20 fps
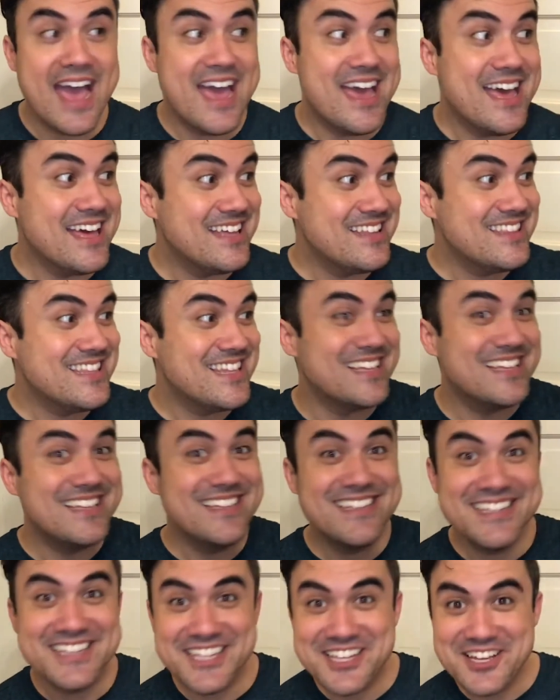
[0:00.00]
And
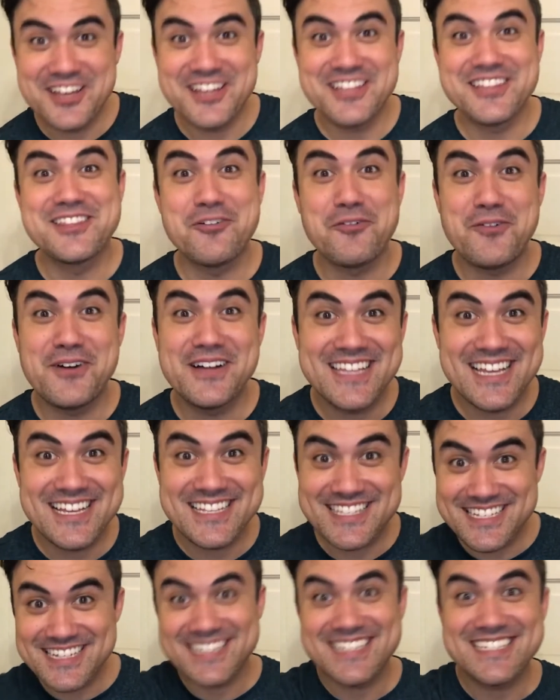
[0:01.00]
then the one
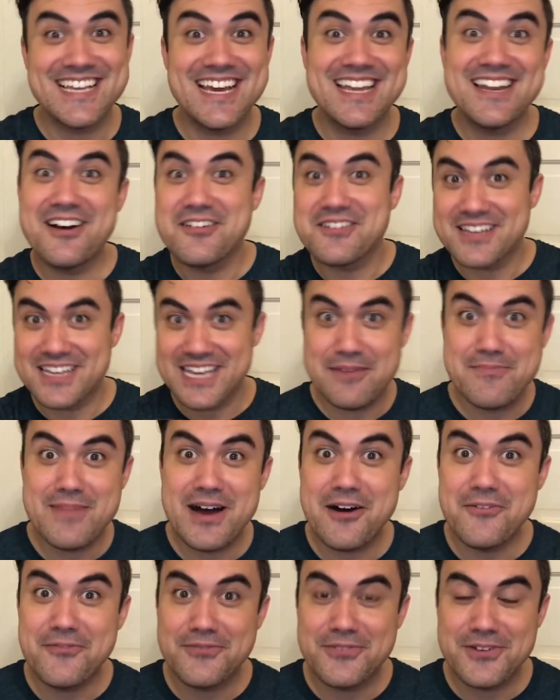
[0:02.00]
that stuck his hand out came
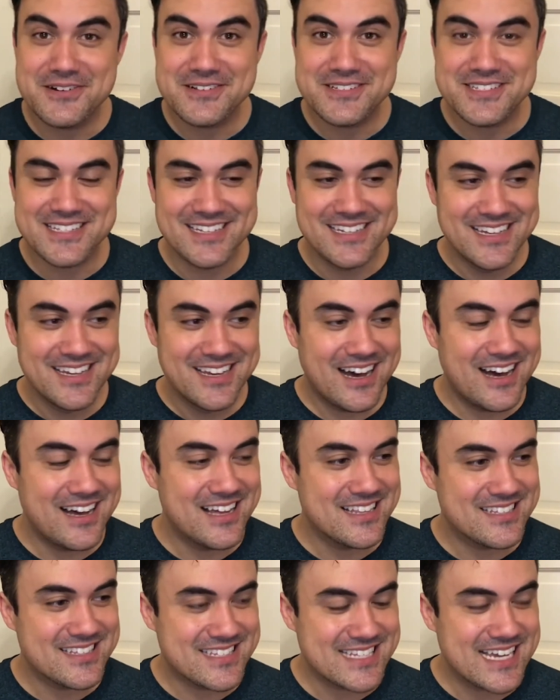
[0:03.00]
out first,
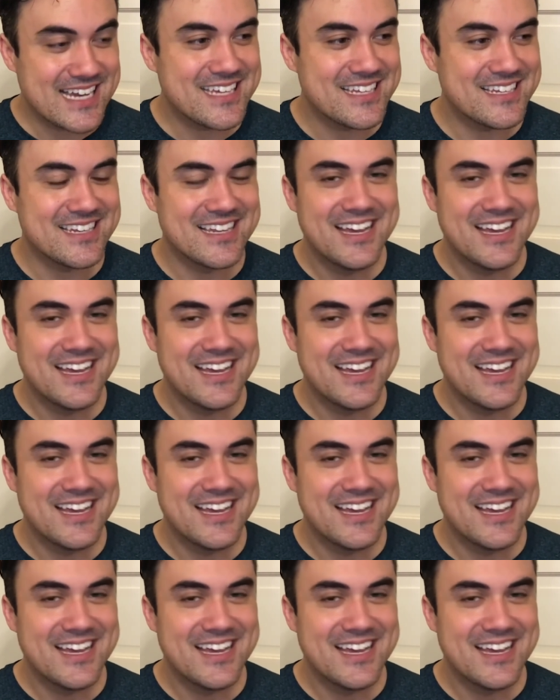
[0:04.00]
second.